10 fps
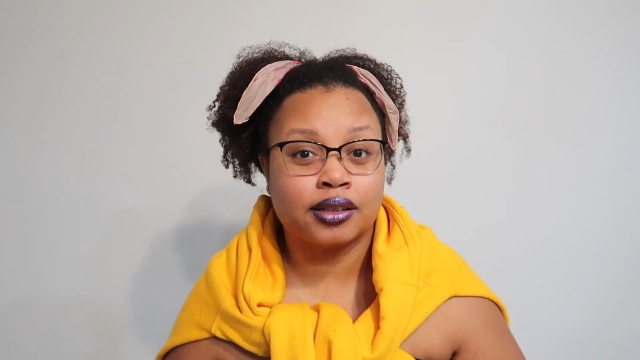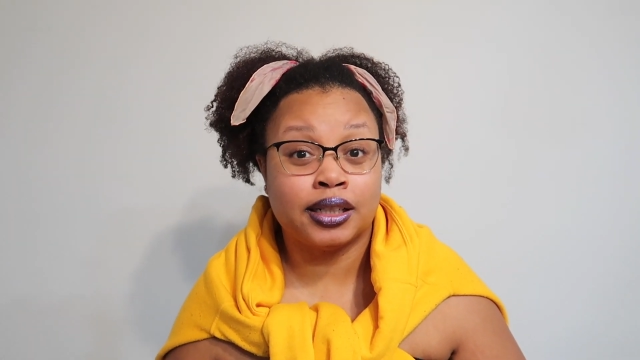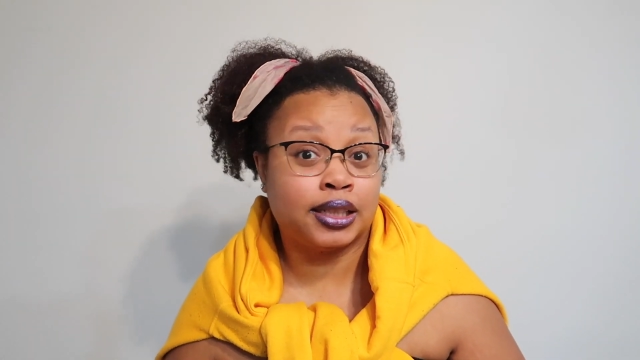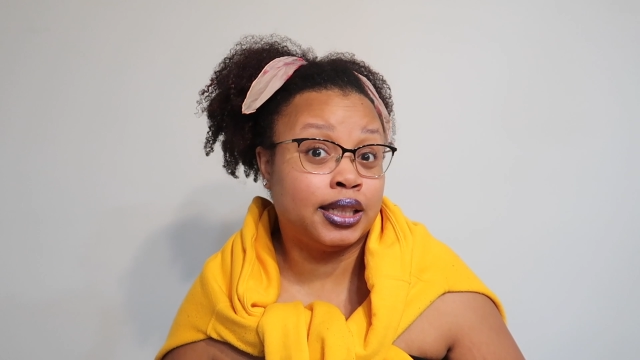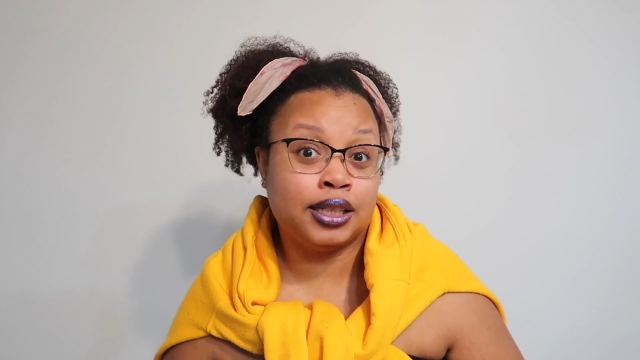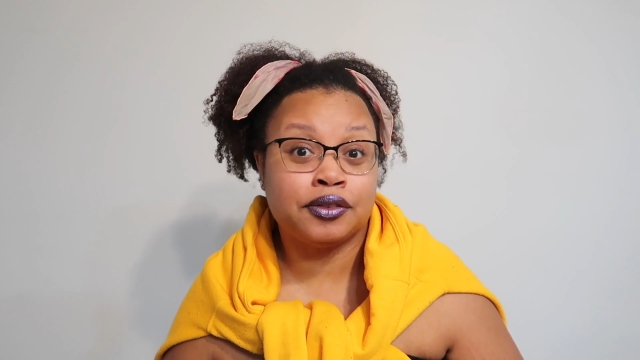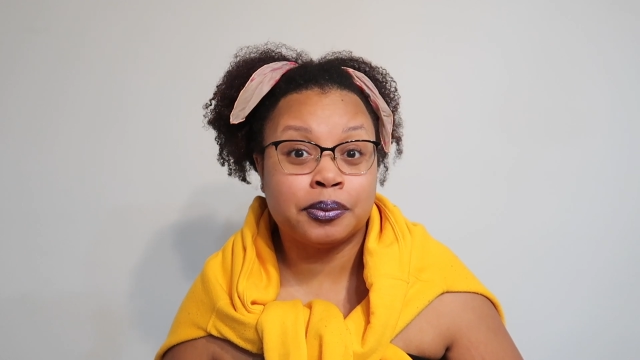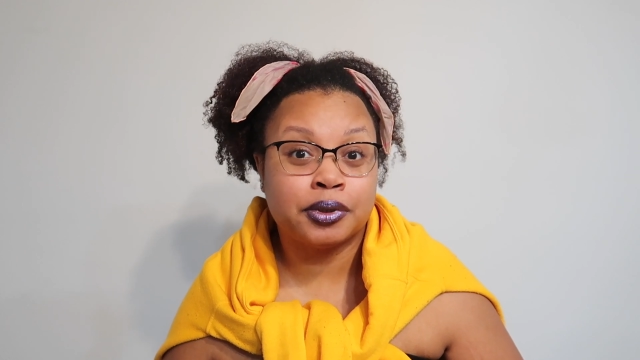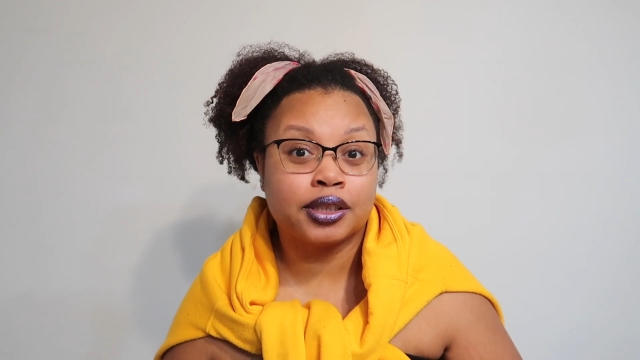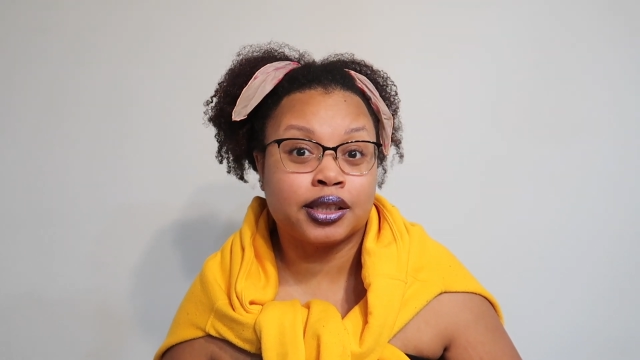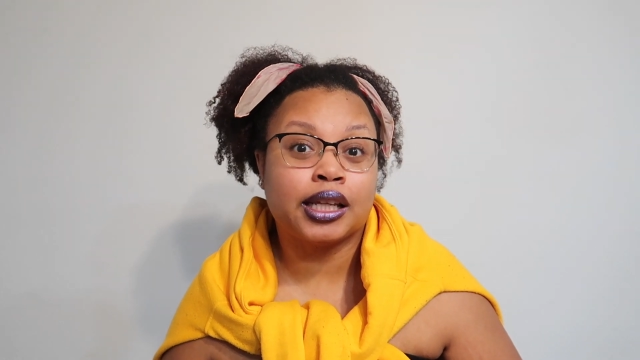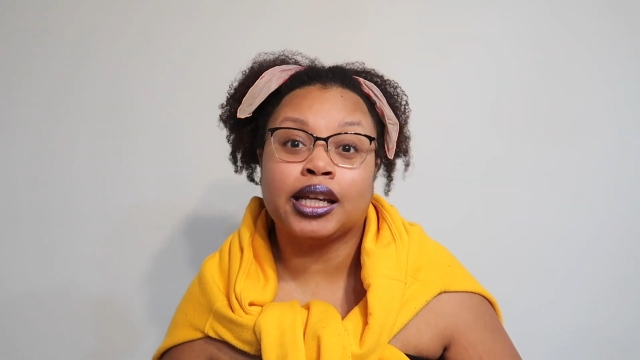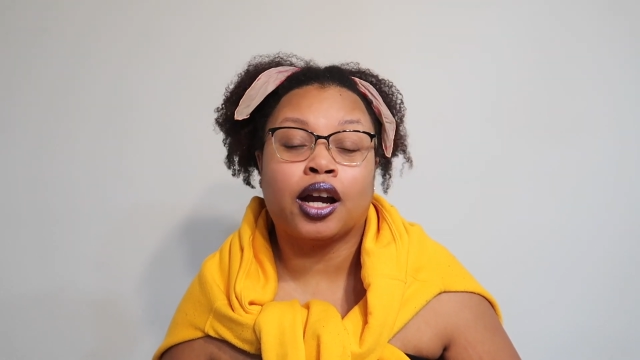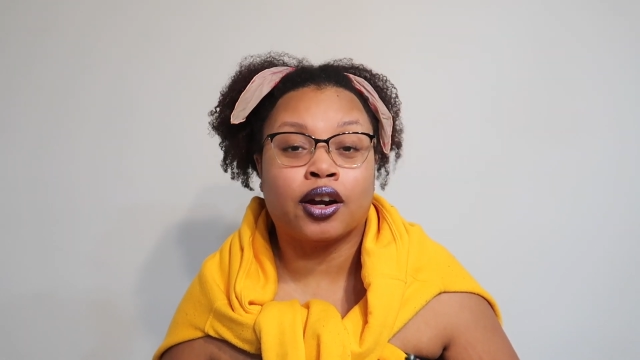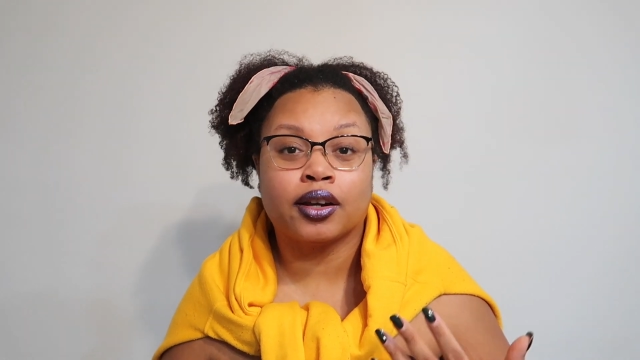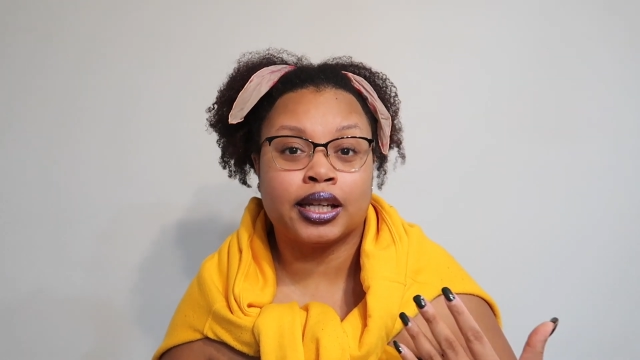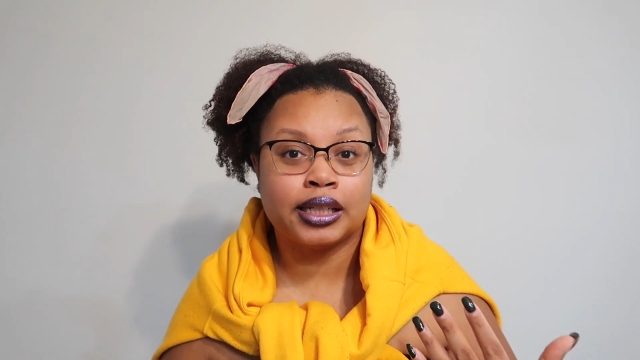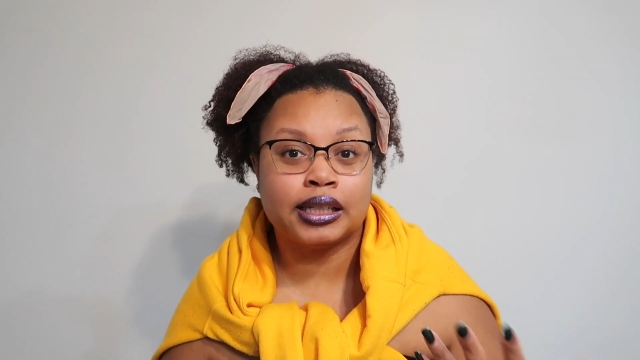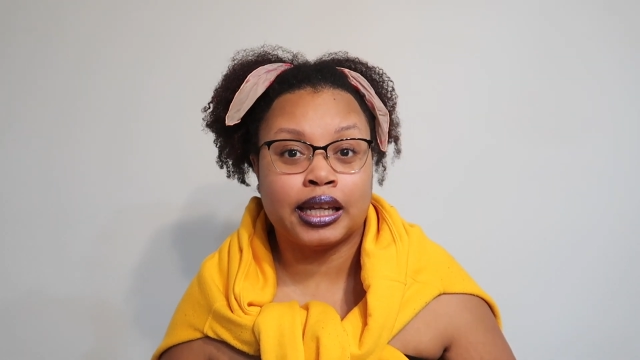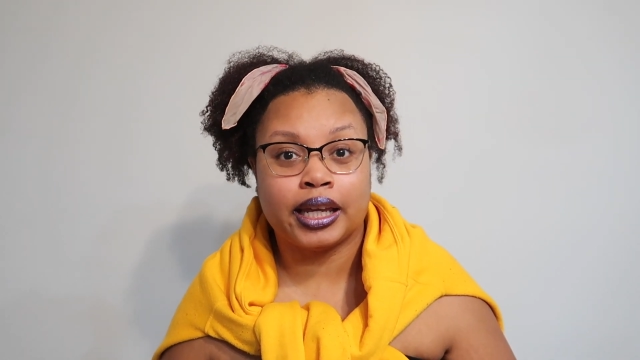and at the end of the book they are
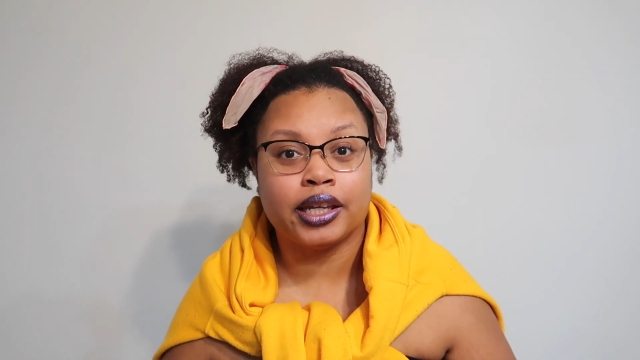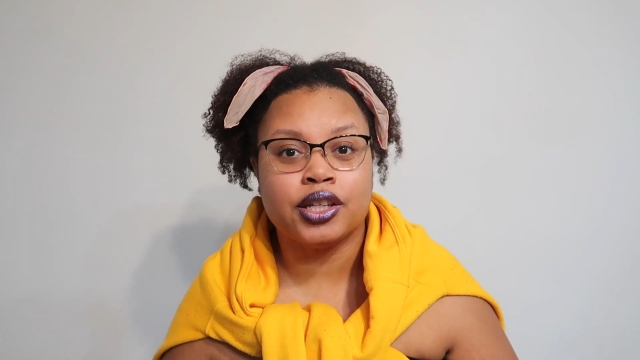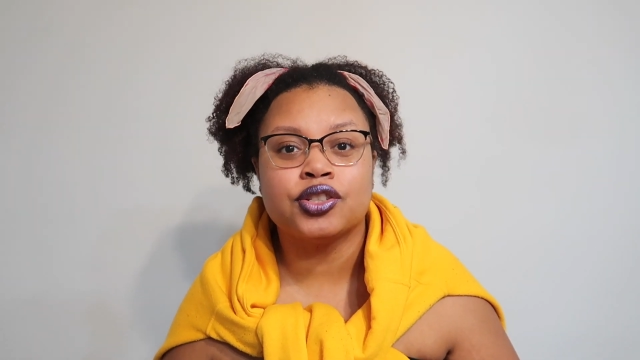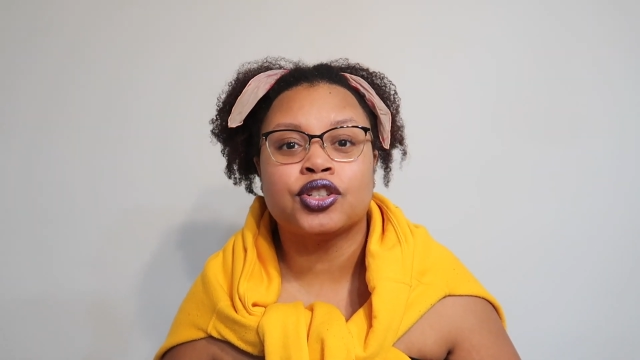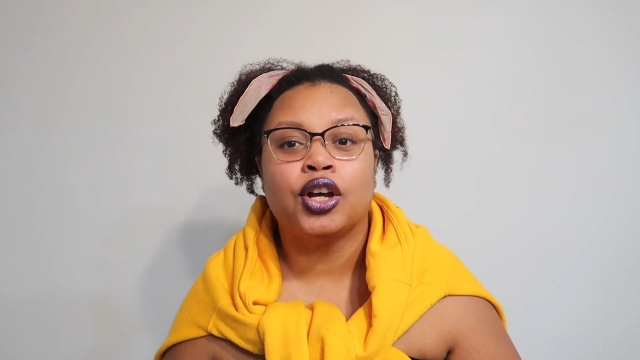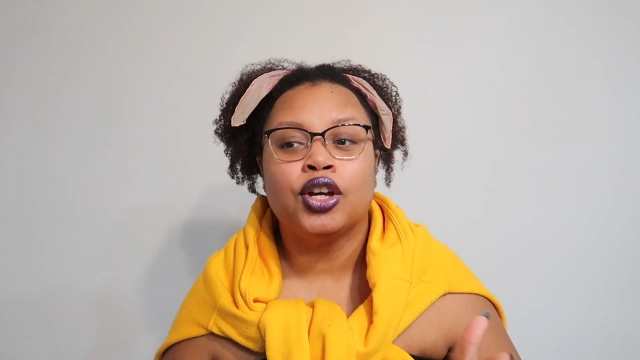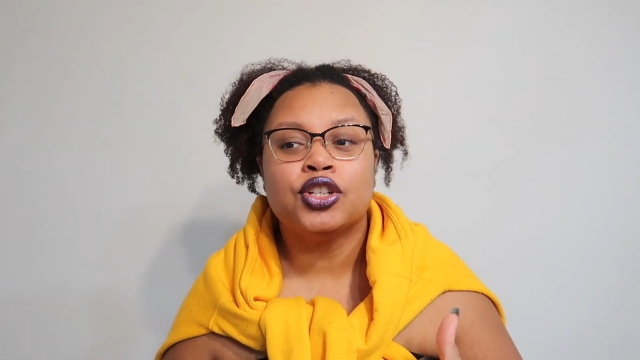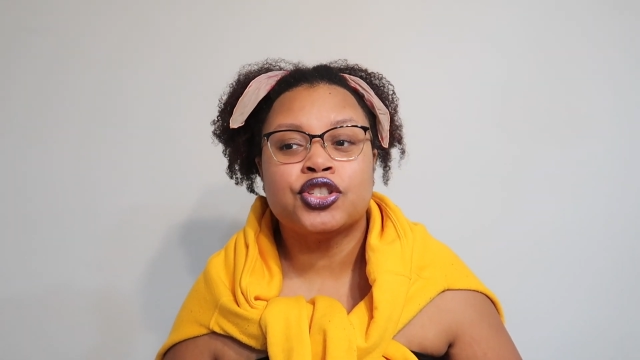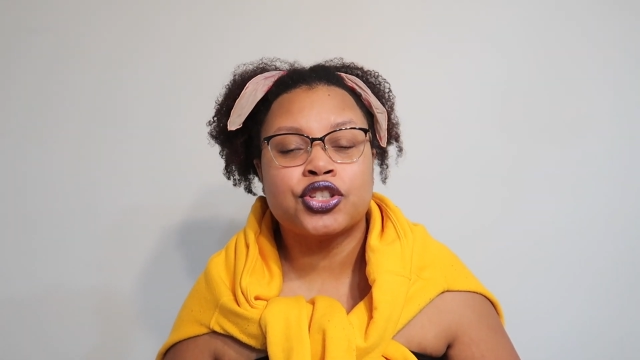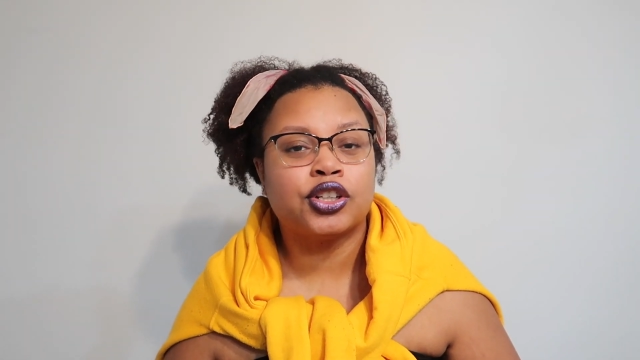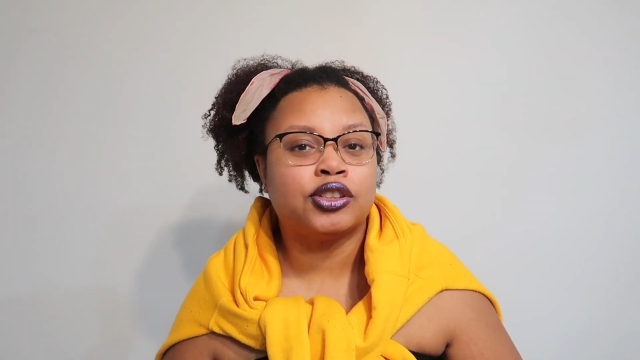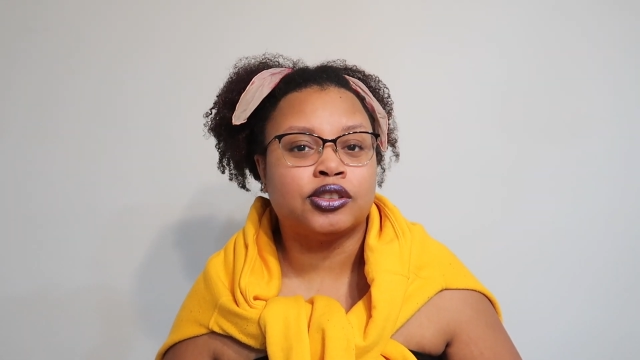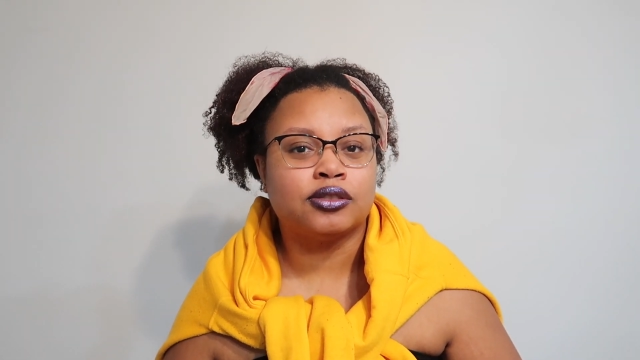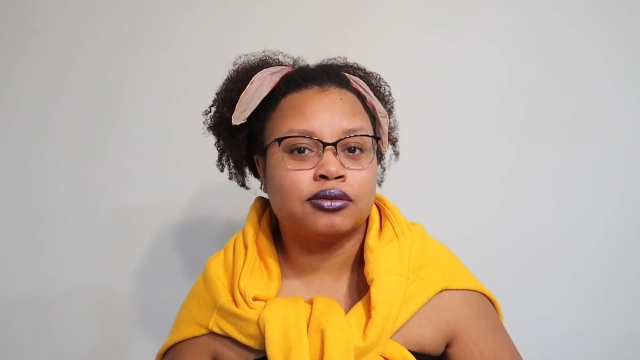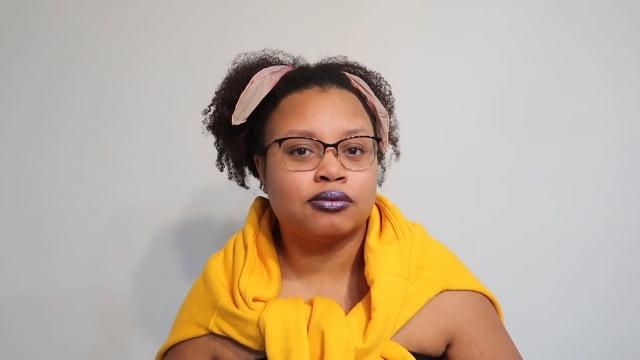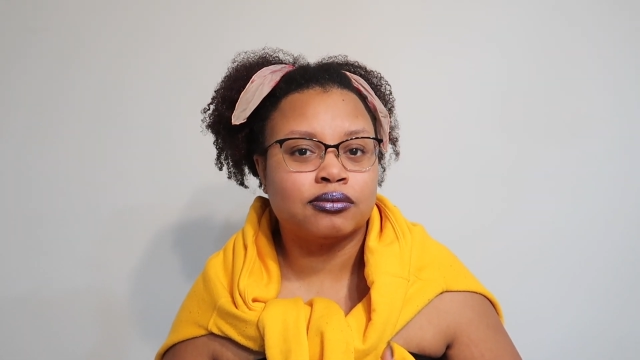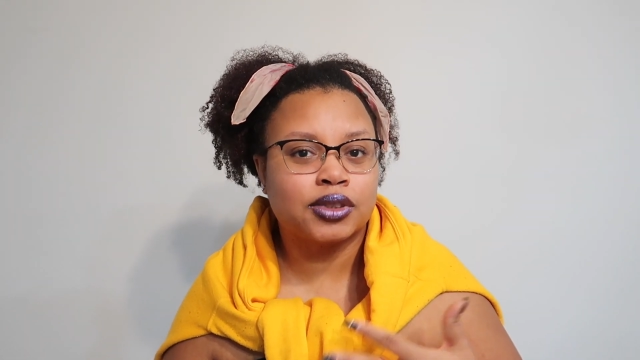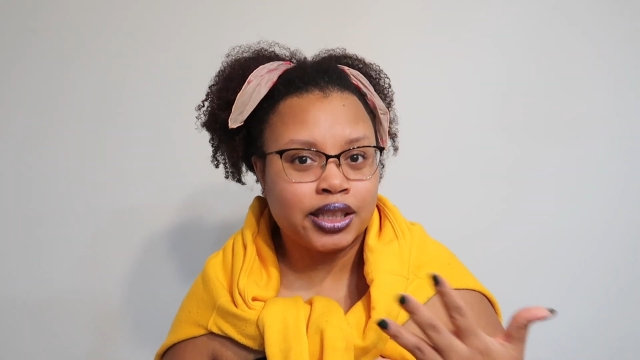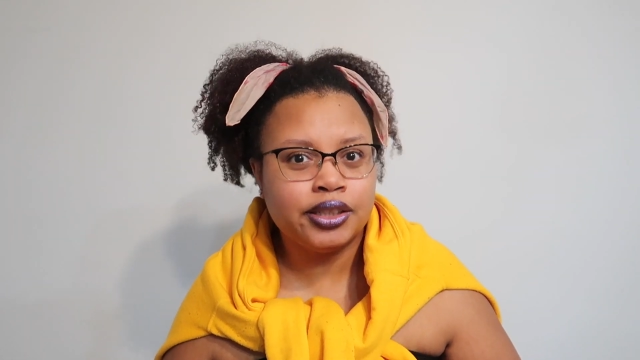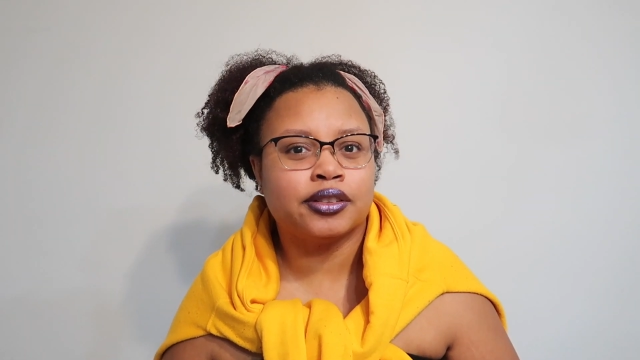engaged. So
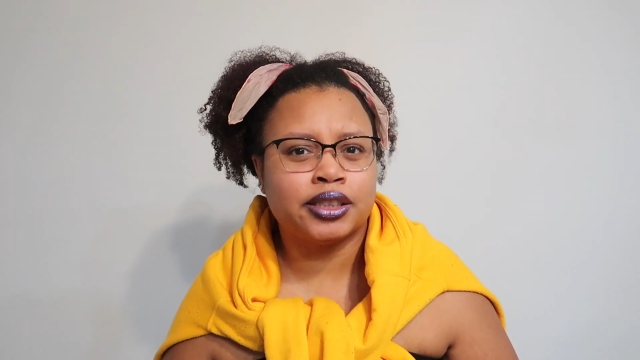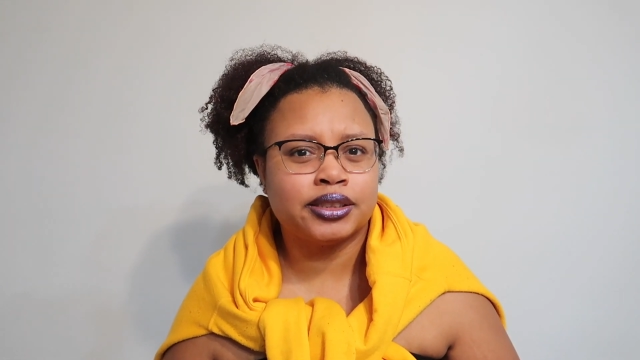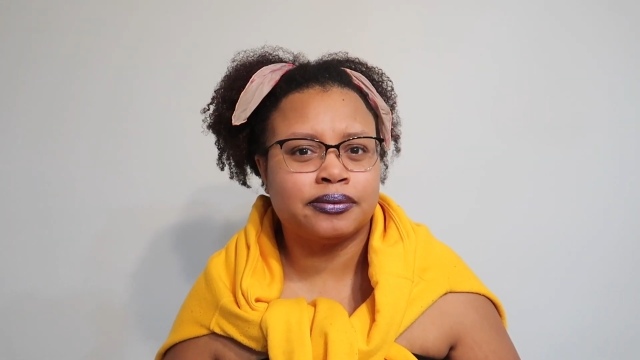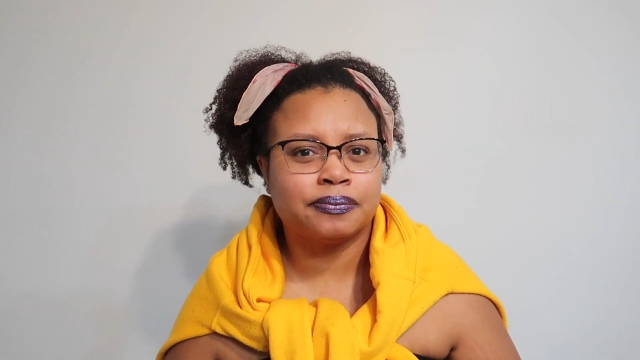clearly,